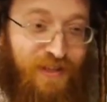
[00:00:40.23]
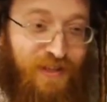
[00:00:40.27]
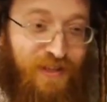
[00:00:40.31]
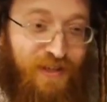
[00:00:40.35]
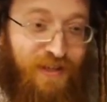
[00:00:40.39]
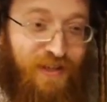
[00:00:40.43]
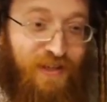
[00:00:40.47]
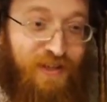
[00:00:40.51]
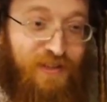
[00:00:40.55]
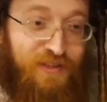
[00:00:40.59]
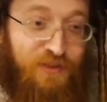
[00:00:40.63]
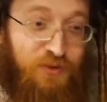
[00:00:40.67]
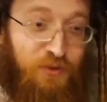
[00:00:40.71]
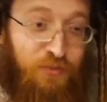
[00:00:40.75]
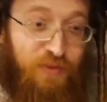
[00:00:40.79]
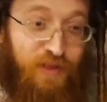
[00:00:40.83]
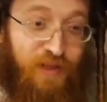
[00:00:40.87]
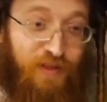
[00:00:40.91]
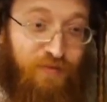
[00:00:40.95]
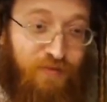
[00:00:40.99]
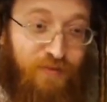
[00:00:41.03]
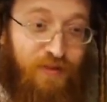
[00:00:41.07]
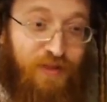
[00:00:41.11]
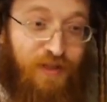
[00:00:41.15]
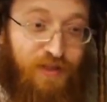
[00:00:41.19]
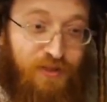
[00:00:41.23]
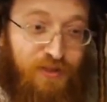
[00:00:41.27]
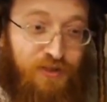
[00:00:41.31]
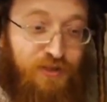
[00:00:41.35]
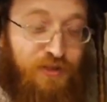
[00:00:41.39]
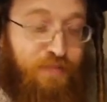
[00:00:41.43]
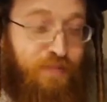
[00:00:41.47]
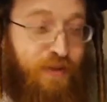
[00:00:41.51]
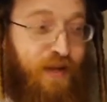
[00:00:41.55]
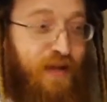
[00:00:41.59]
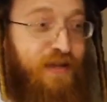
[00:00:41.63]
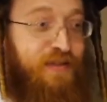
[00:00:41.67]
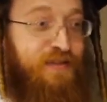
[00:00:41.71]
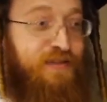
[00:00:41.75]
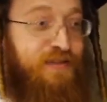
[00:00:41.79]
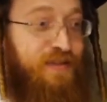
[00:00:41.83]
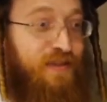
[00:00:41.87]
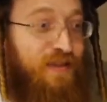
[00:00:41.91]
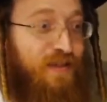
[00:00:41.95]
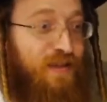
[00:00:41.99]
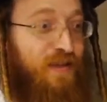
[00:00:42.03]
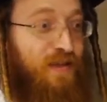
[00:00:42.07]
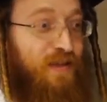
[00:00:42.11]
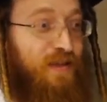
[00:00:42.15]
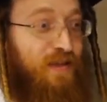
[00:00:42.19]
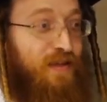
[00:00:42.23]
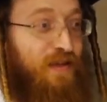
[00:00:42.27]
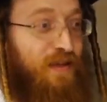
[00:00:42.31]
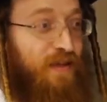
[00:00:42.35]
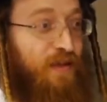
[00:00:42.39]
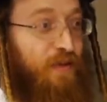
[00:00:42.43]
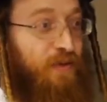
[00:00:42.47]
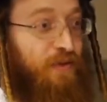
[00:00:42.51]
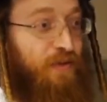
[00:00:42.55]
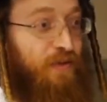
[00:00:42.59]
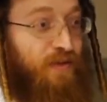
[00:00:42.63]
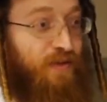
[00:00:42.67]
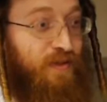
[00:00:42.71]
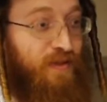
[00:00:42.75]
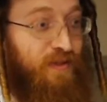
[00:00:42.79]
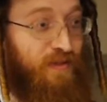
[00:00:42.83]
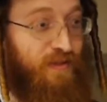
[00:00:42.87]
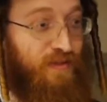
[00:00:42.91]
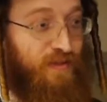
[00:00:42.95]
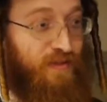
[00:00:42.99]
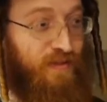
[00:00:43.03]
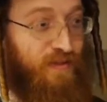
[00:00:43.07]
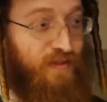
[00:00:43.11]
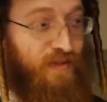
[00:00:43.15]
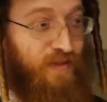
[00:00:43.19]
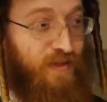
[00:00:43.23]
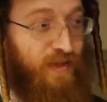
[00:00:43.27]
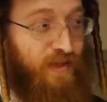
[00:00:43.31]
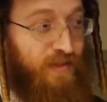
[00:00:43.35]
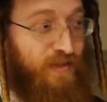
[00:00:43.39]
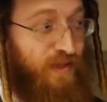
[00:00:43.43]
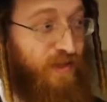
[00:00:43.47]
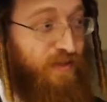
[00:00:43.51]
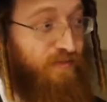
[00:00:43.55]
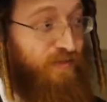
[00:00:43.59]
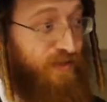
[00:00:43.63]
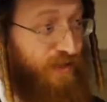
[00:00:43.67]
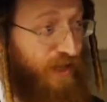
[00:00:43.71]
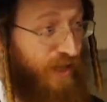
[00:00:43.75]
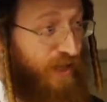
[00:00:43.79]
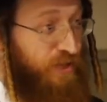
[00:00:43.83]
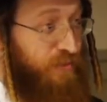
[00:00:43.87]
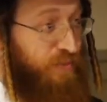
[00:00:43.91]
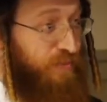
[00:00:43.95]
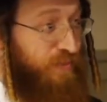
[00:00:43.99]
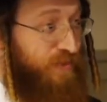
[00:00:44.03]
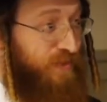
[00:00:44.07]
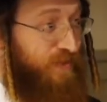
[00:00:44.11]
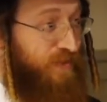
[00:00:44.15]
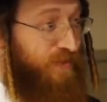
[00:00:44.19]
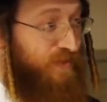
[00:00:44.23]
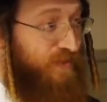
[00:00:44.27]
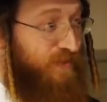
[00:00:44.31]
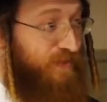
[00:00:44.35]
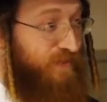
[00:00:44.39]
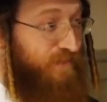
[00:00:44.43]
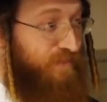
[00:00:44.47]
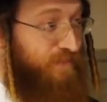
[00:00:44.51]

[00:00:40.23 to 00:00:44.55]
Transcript: I assume that every relationship has a healthy idea of attachment.